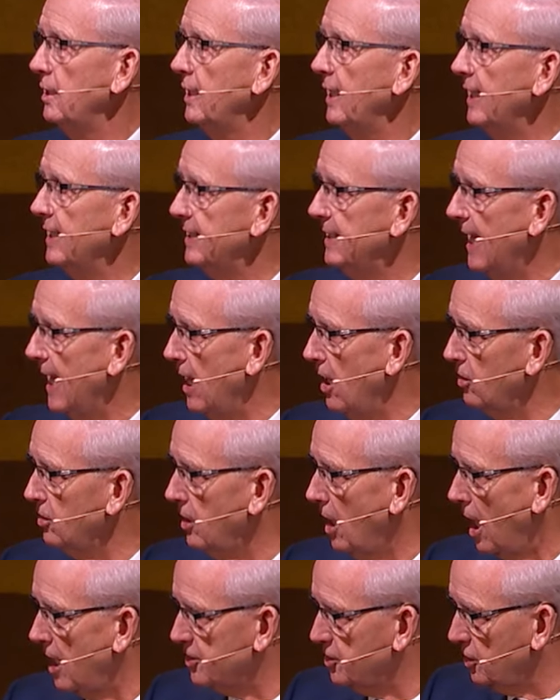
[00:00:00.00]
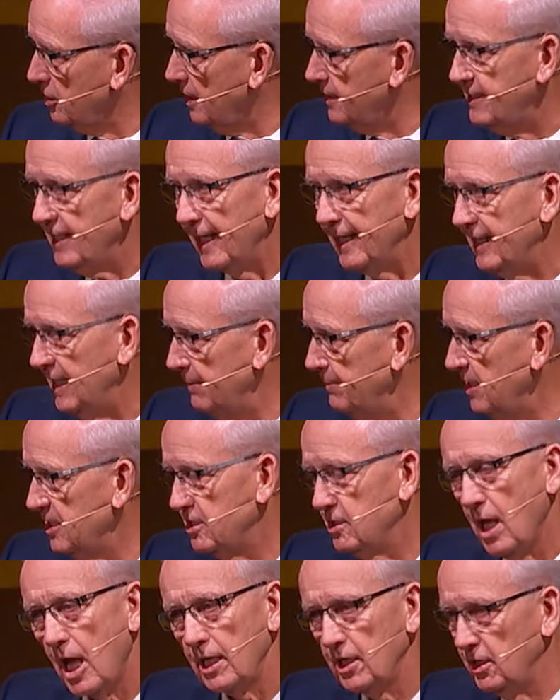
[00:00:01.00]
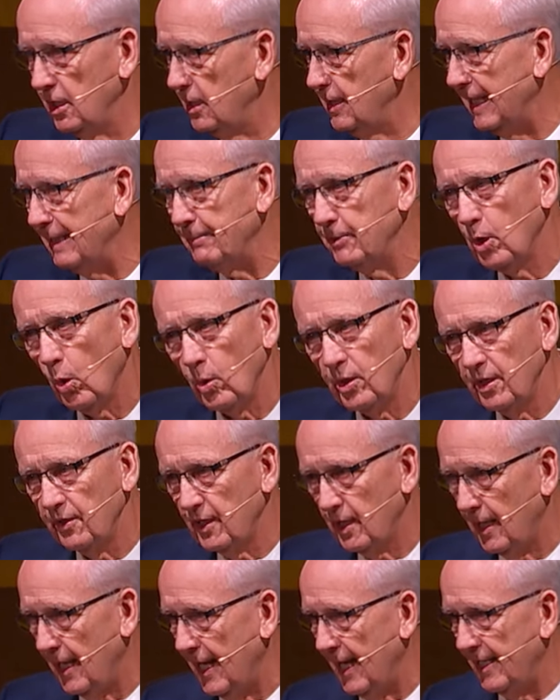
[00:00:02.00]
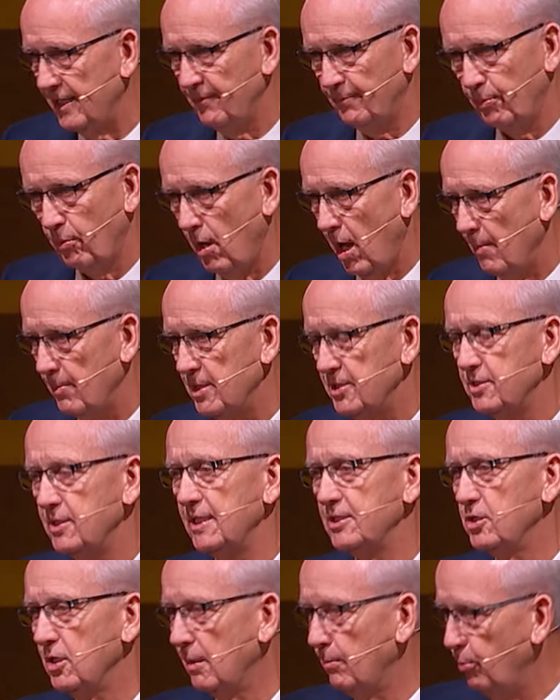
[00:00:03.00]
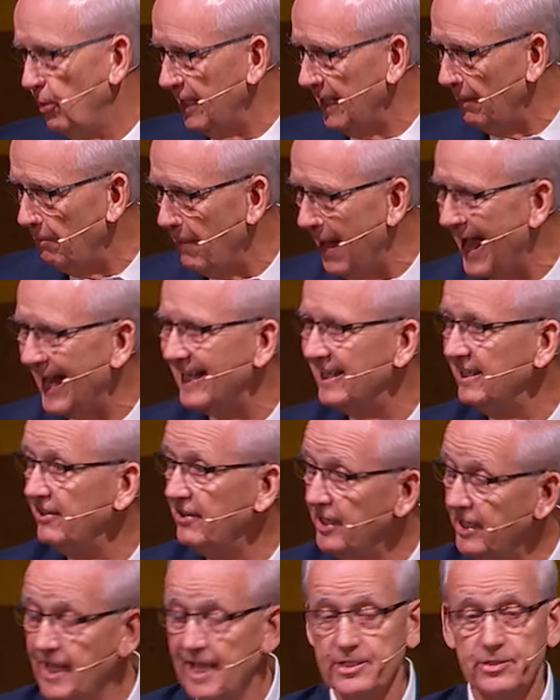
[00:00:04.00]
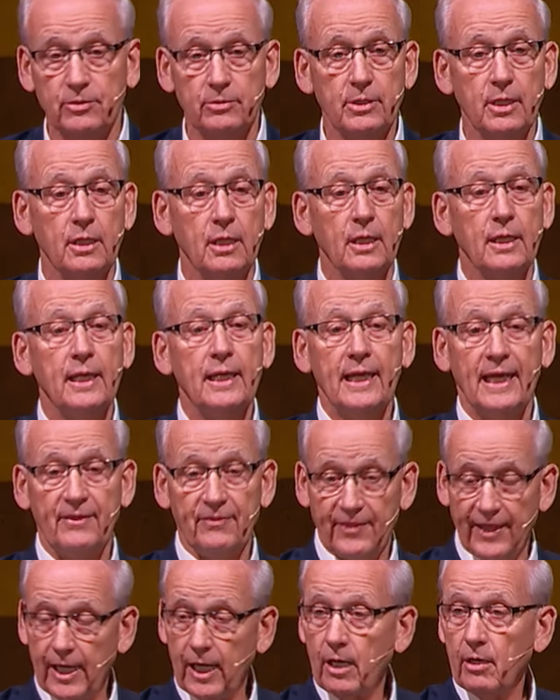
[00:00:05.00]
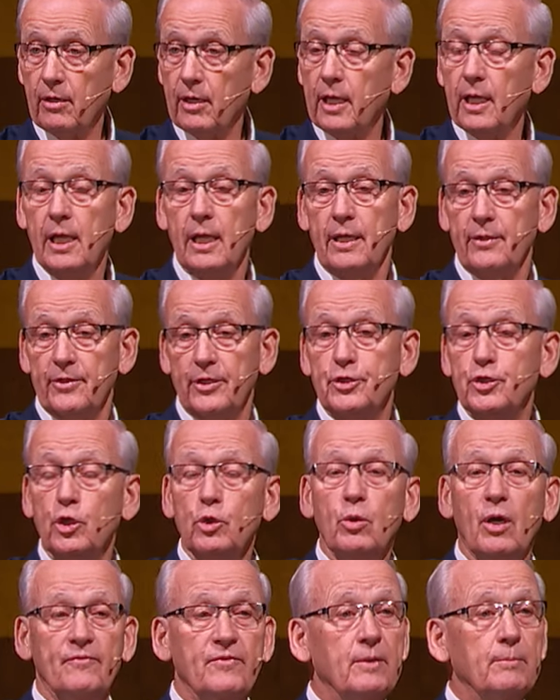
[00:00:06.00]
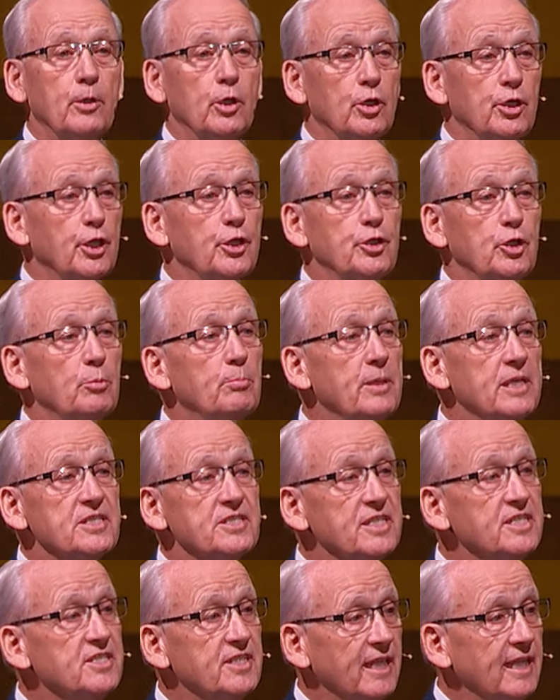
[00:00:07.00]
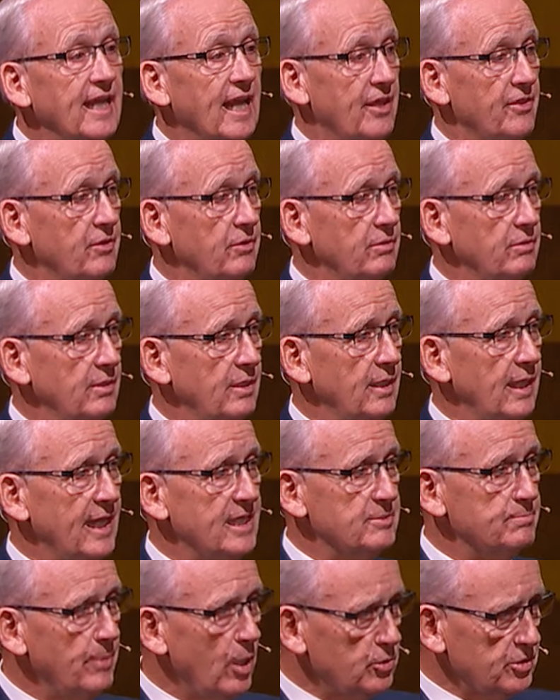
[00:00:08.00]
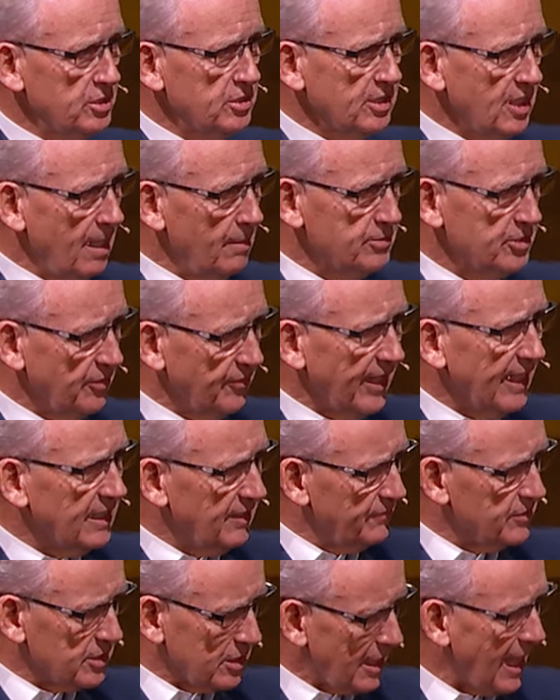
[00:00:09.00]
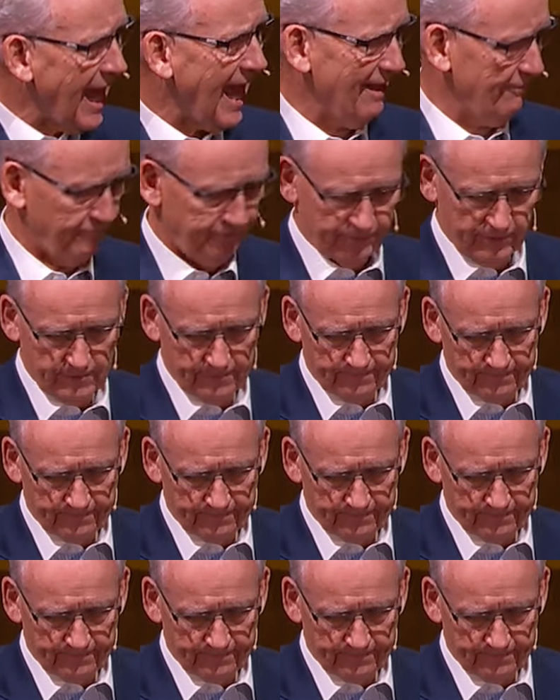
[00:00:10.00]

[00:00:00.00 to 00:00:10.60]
And now God's going to take him. He's not going to let him go into the land of promise. He's going to bring him back into the desert. And there, the two of them are going to do business together as Moses comes to the end of his life.